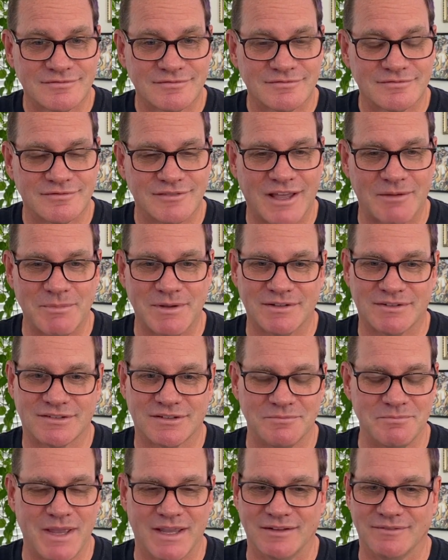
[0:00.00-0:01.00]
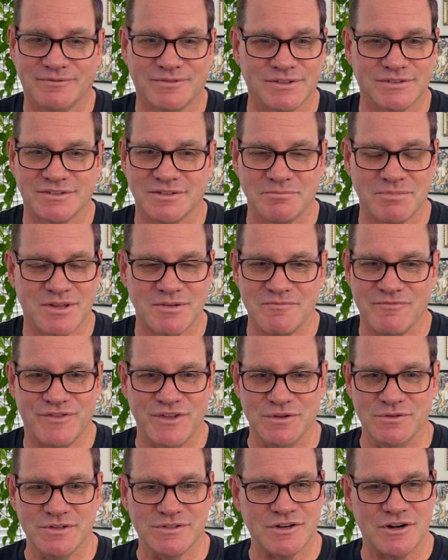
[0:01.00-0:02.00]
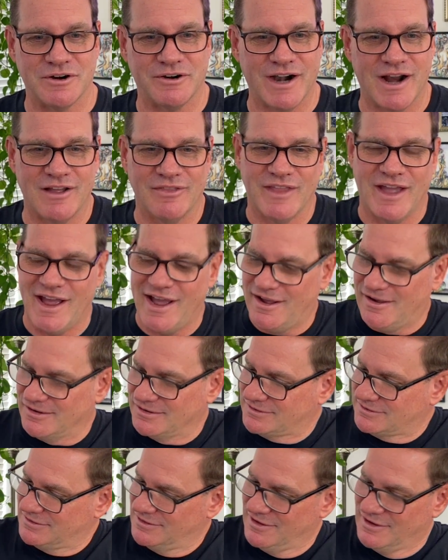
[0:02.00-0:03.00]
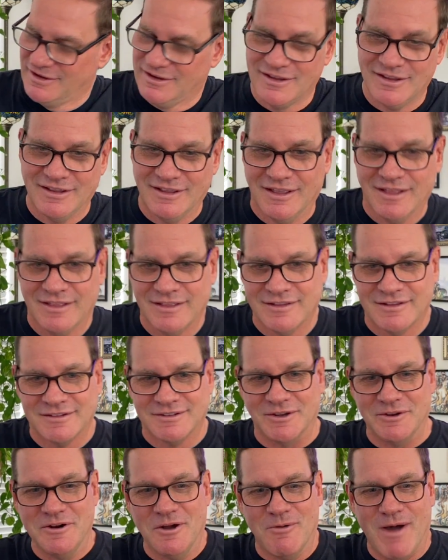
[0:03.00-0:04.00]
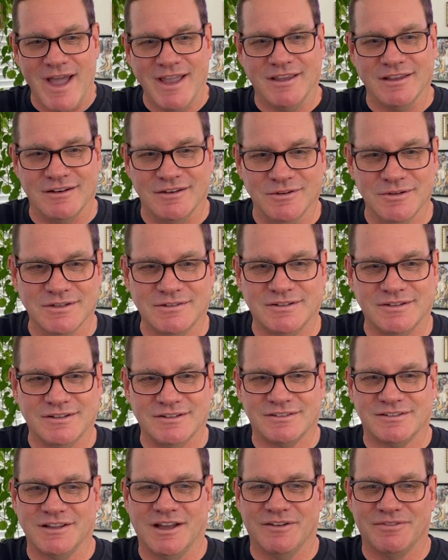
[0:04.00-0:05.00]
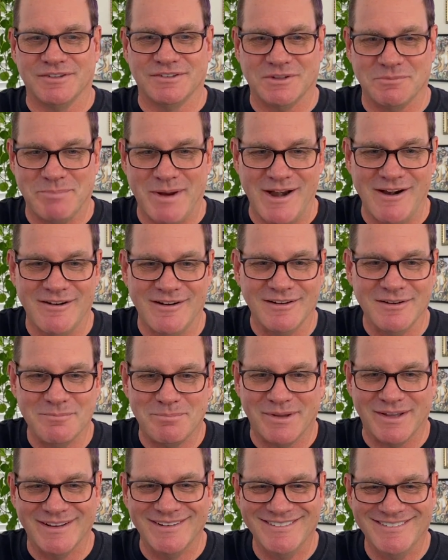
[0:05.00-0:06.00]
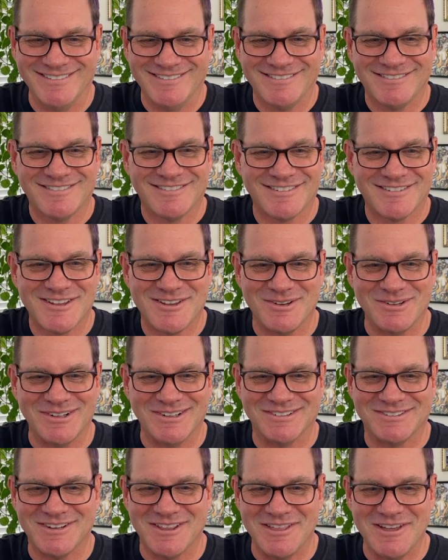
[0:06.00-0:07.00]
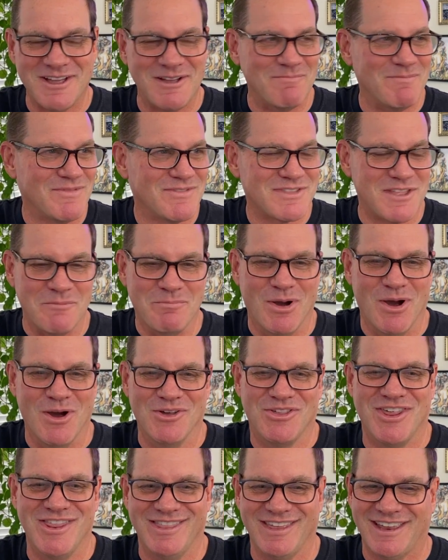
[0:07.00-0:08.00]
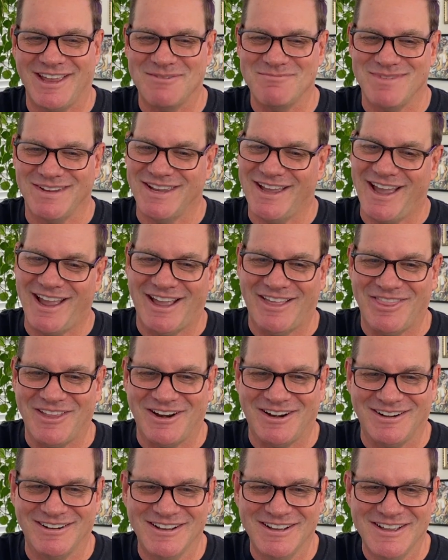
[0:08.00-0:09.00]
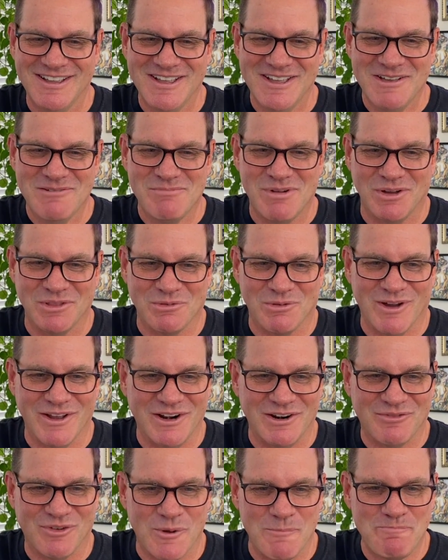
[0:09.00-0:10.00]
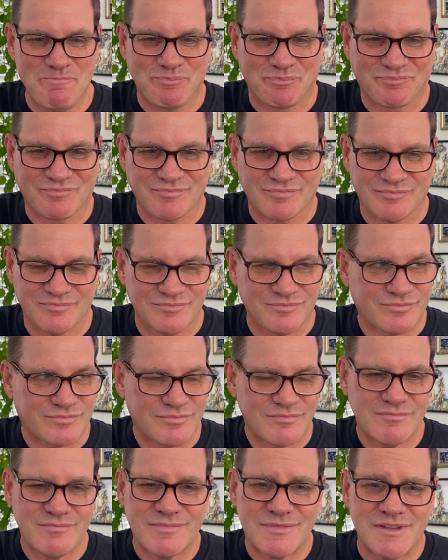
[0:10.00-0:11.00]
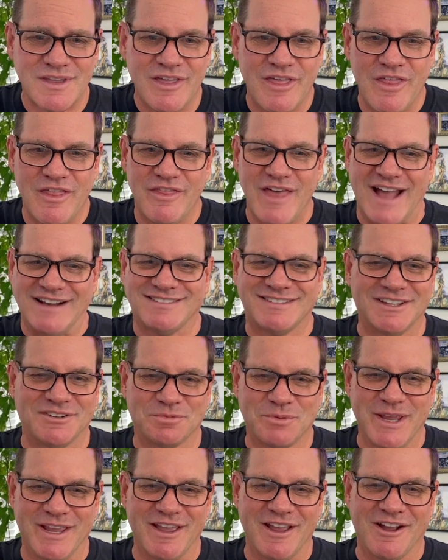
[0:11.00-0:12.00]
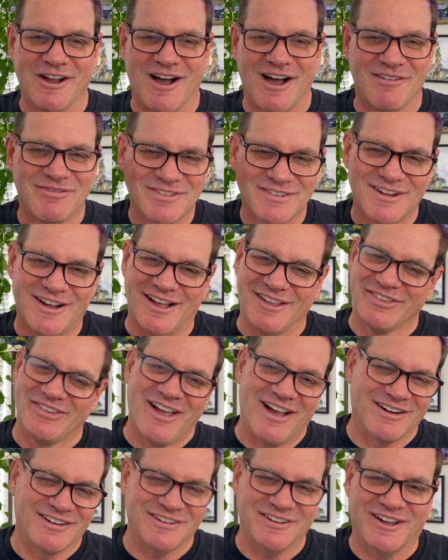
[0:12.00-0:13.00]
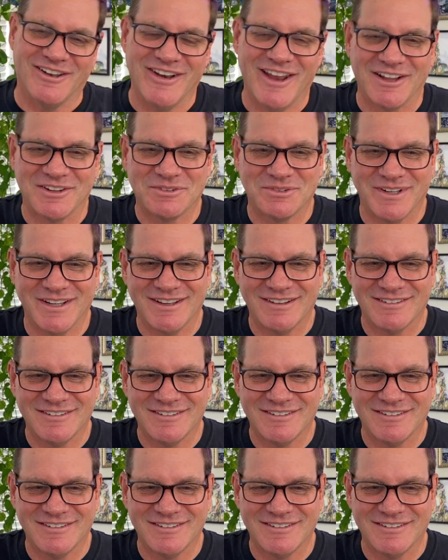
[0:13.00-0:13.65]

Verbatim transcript: That must have made for some confusion around the house. Don't know why you do it to yourself as a parent, but kudos to them. They're both in the NBA and they're both wonderful. That's this week in golf. I'll talk to y'all next week.